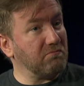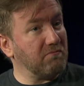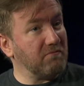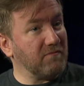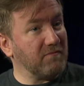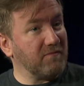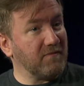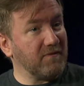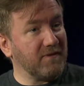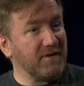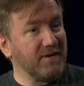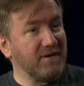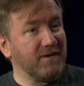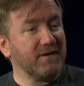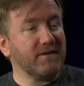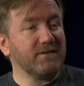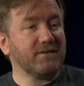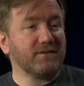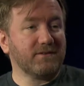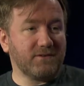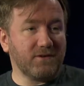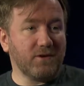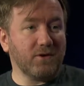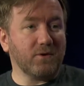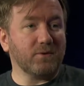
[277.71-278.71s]
That's great.
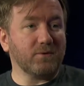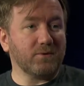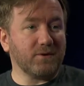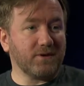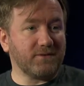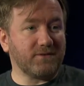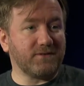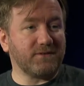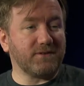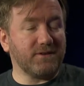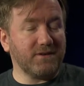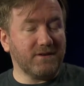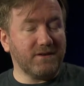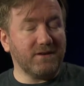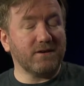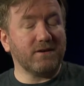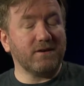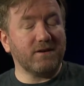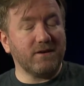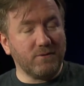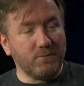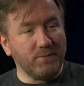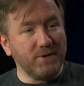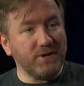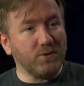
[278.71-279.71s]
So it's
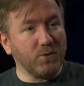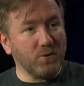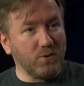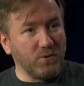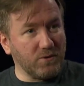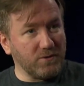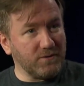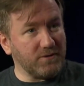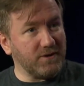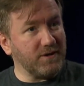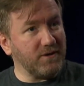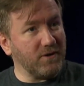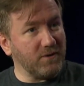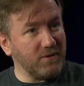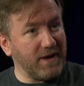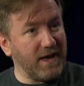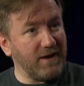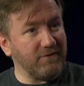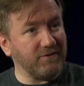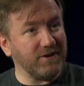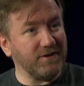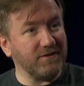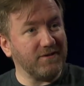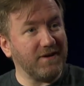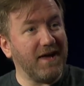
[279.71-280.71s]
it'll be cool, you know,
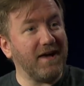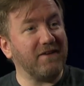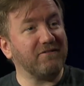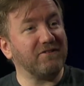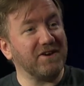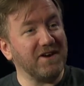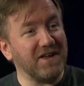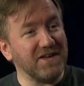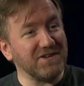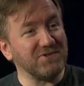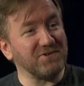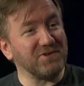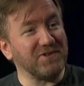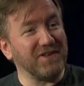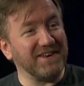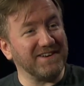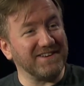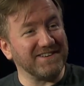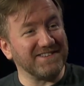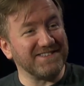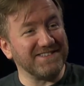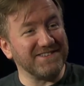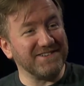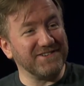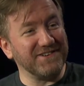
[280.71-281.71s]
having having natural light in
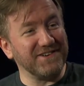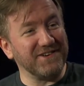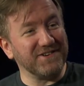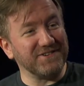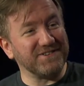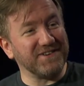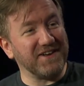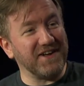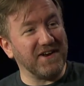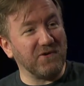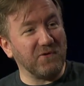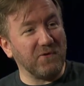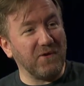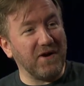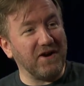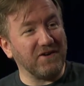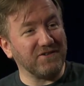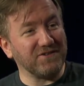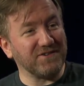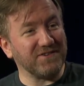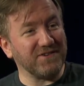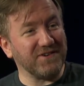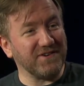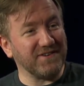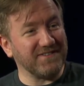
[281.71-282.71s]
a studio is kind of rare,
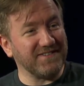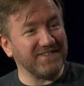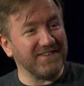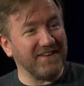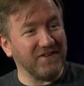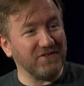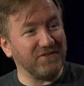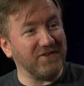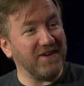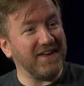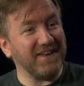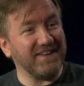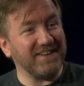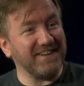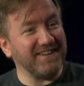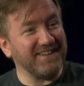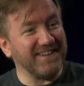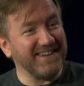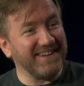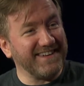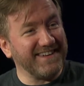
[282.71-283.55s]
so I'll, I'll take it.